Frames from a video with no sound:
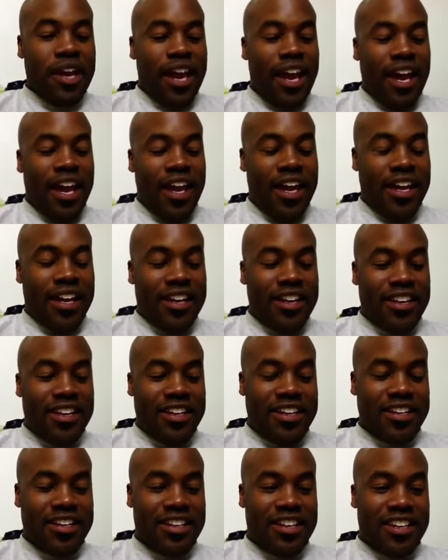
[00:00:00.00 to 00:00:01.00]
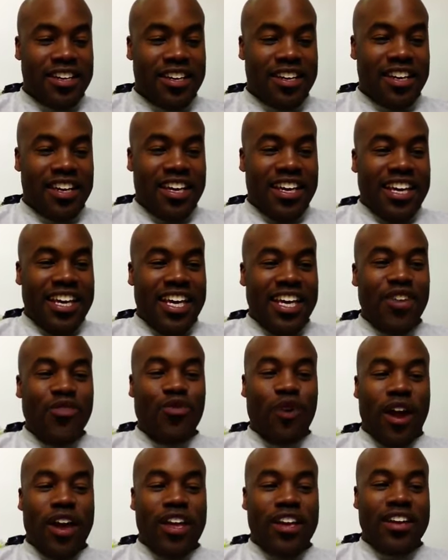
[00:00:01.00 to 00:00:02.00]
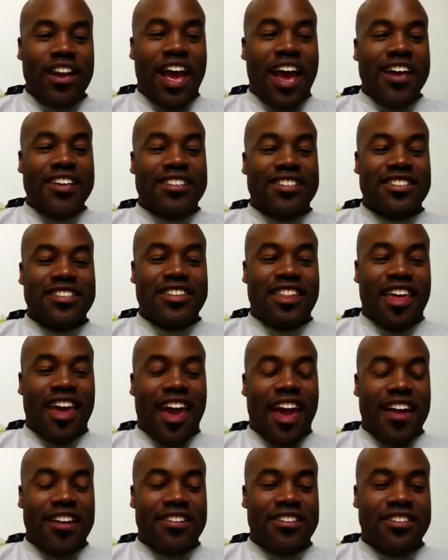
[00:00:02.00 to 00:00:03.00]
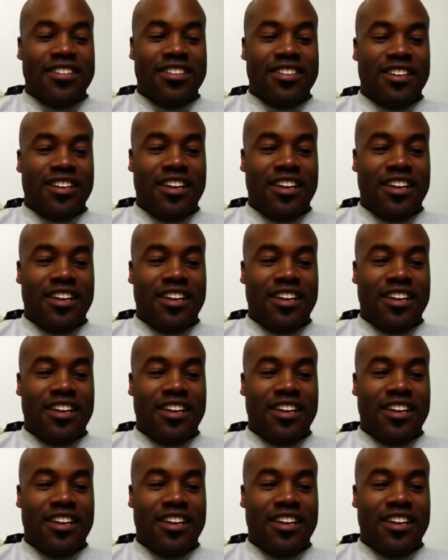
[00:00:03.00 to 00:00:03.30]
And he recognizes that